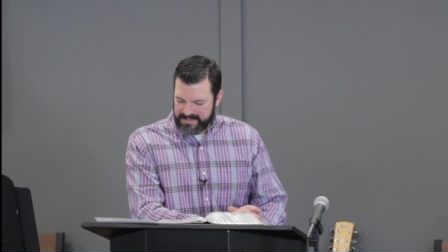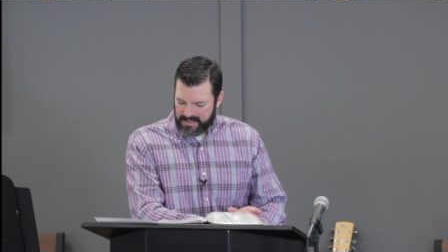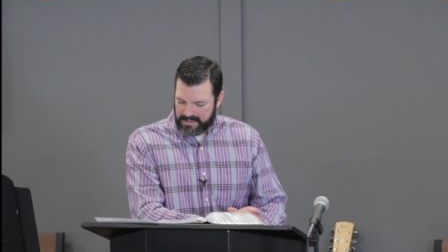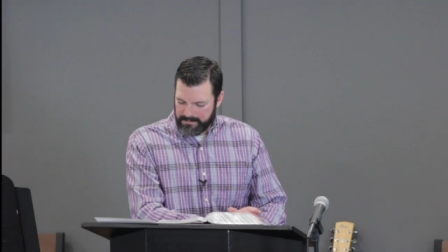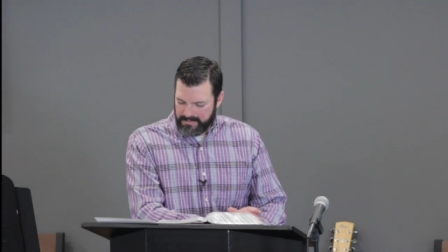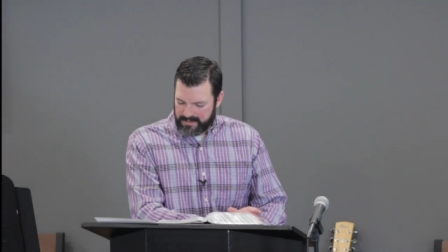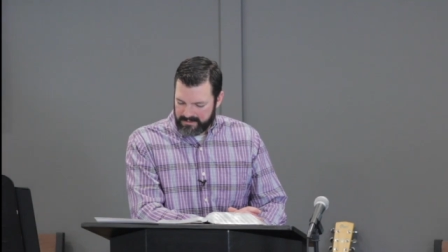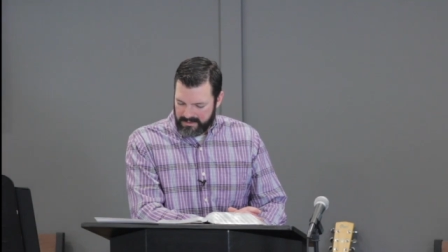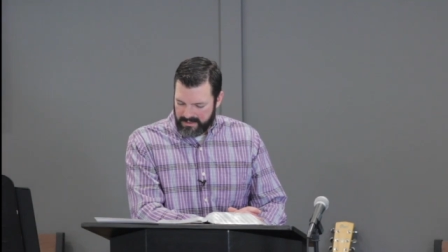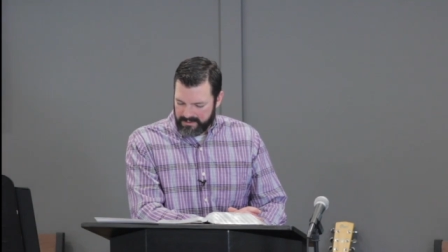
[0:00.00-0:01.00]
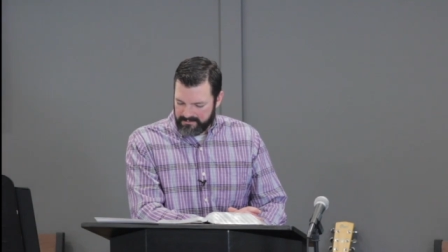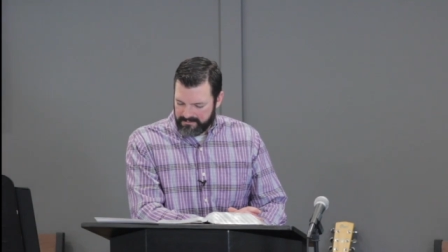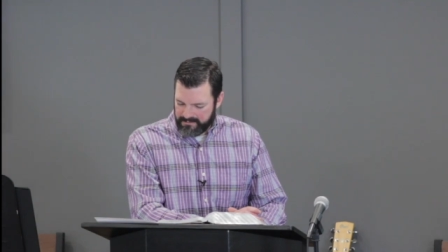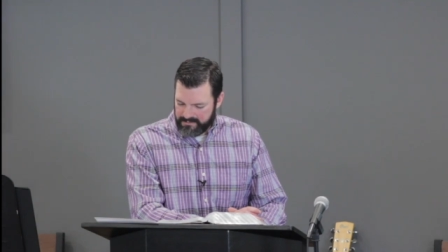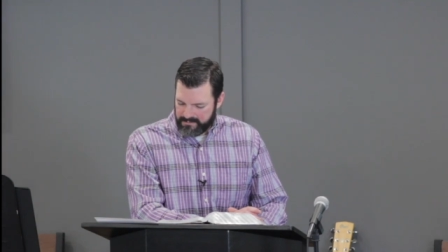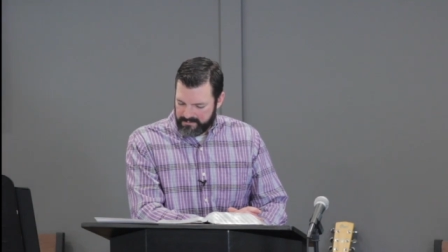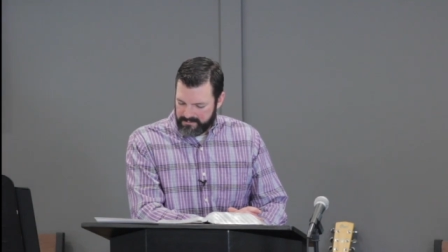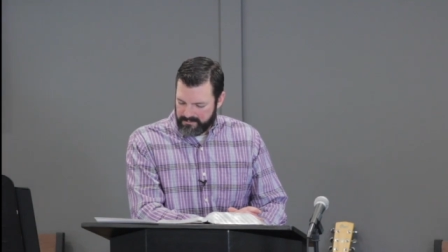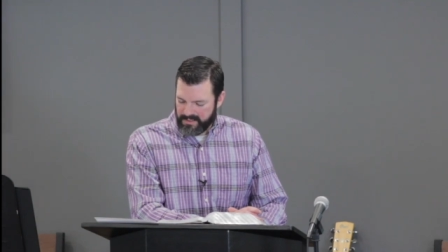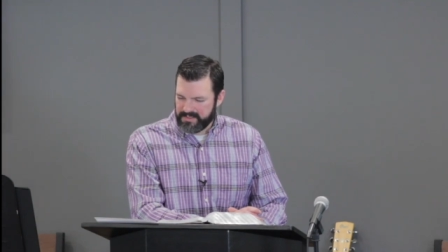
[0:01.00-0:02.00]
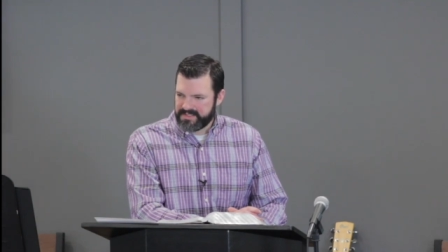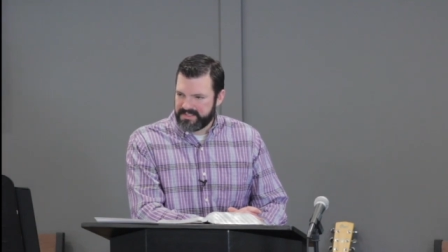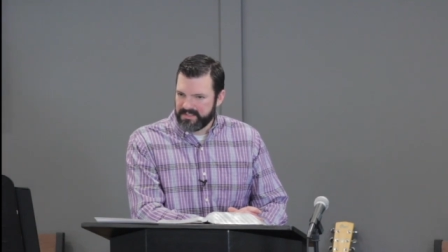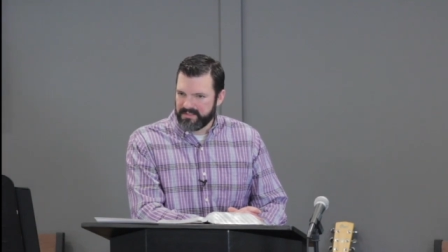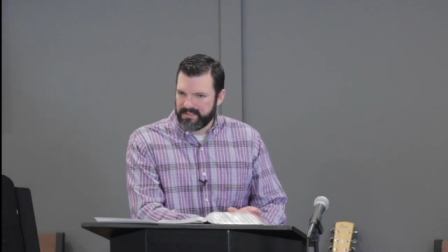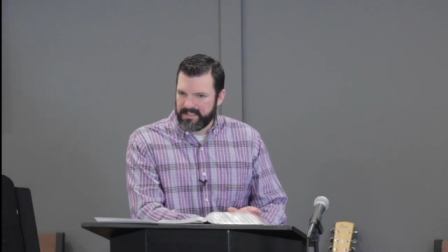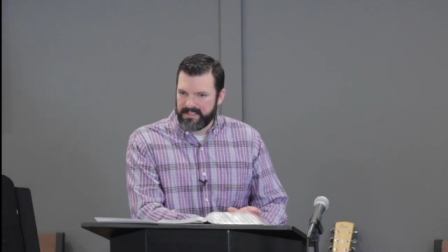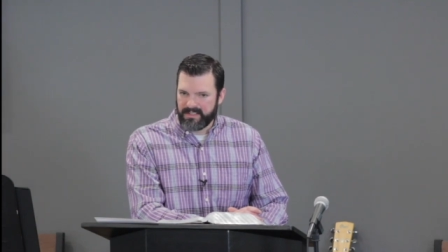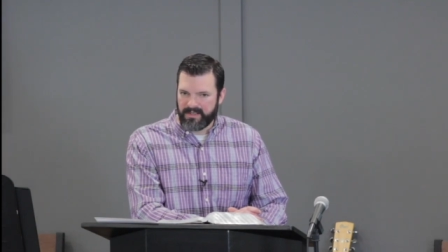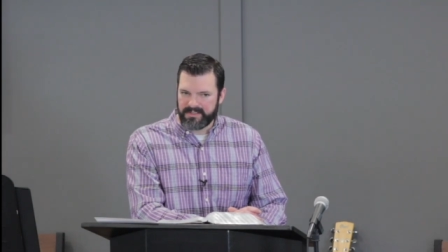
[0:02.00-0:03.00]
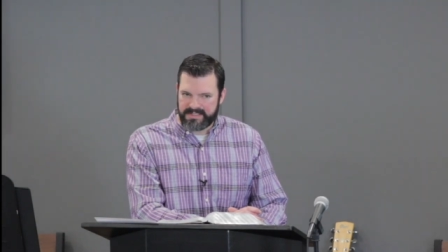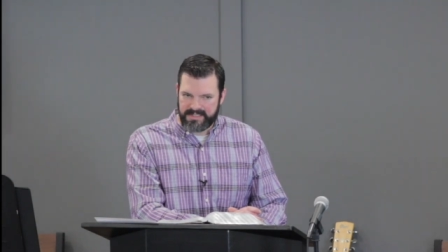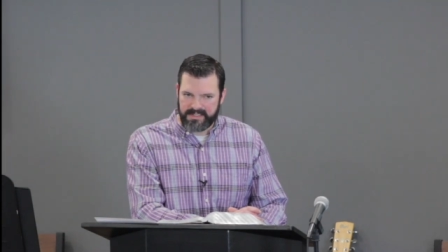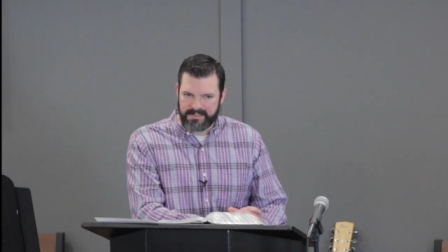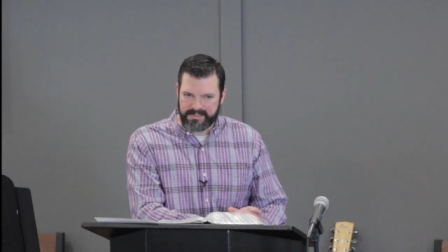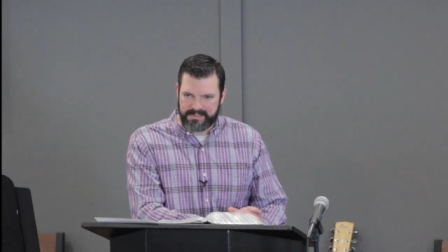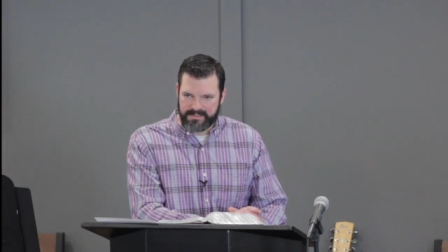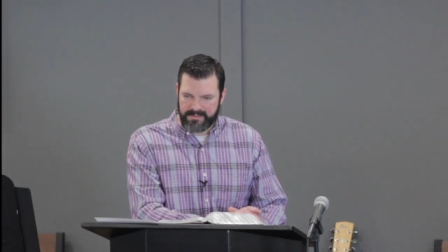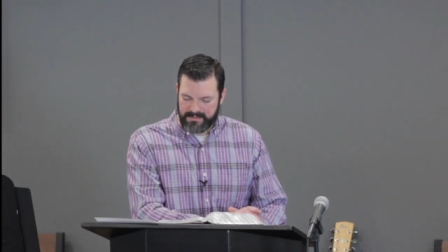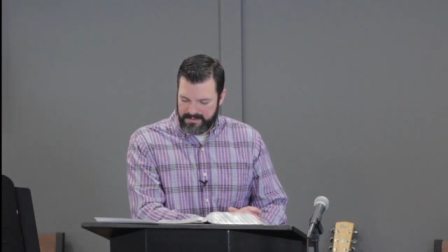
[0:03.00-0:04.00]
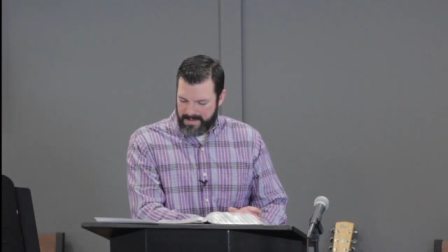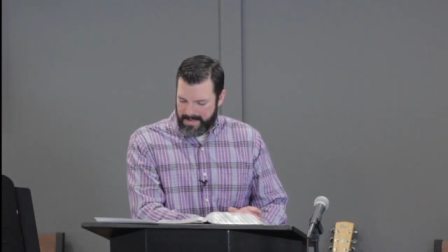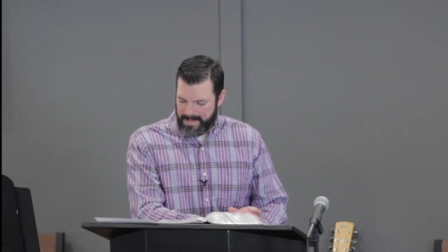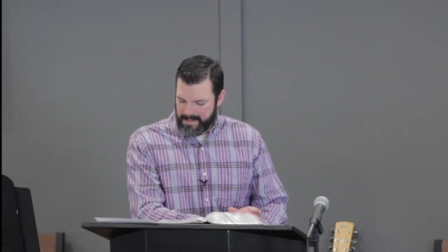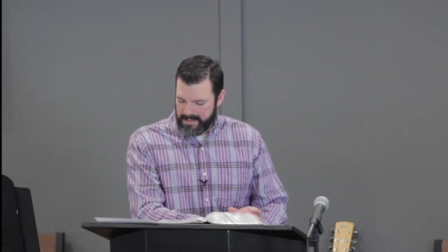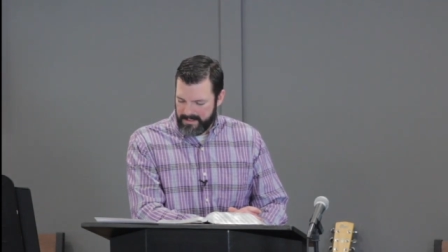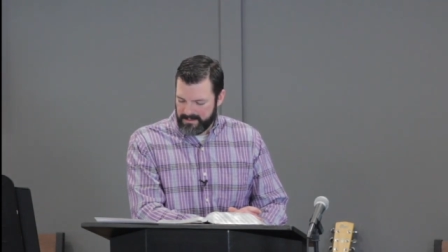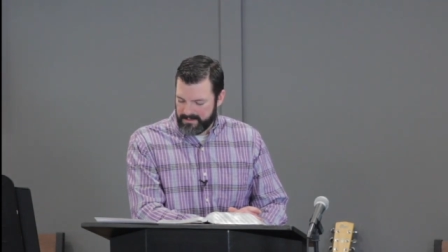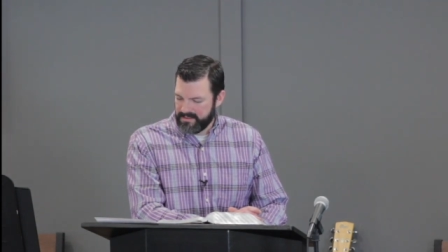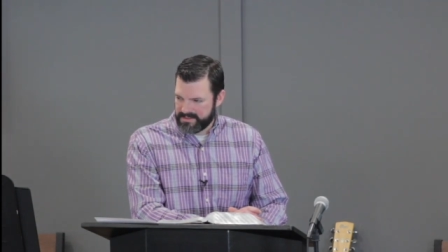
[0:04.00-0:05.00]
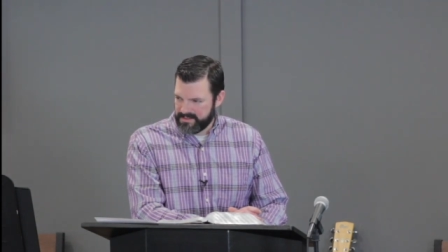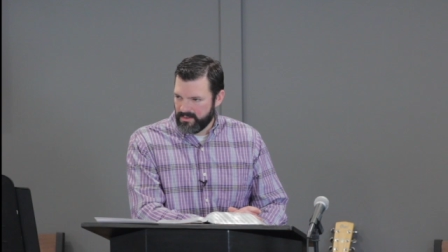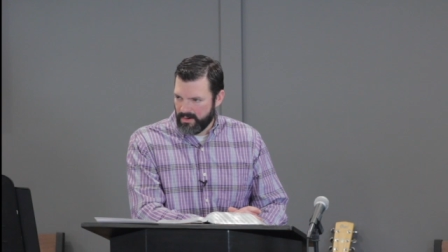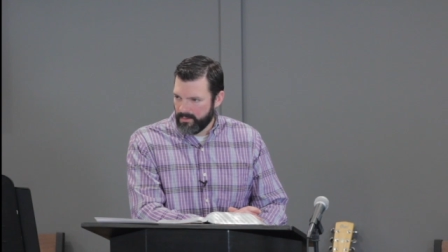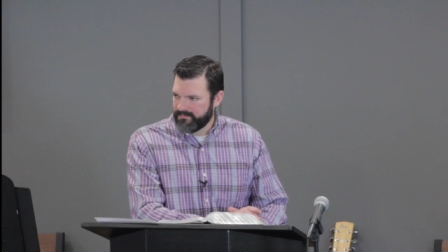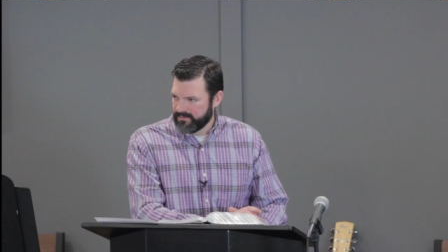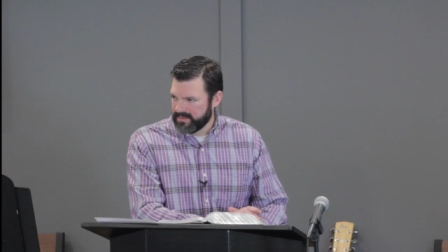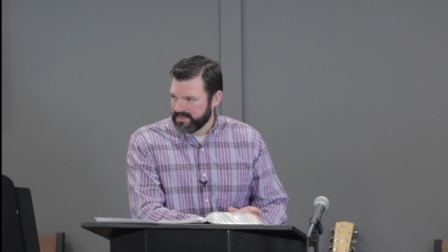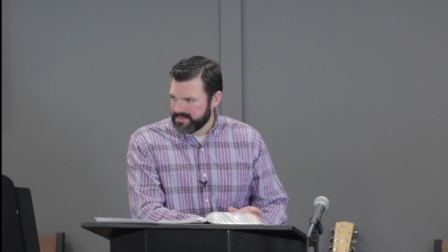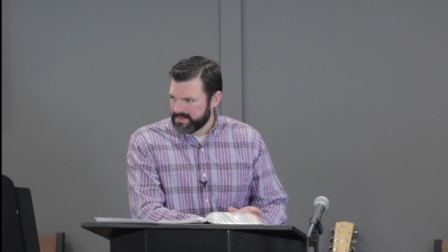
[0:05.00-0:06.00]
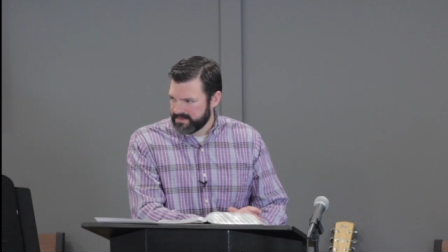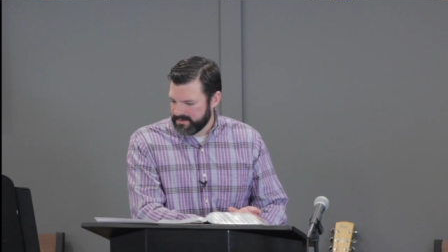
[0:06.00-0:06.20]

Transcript: not come back alive, we are still in our sins, and there is no hope for us.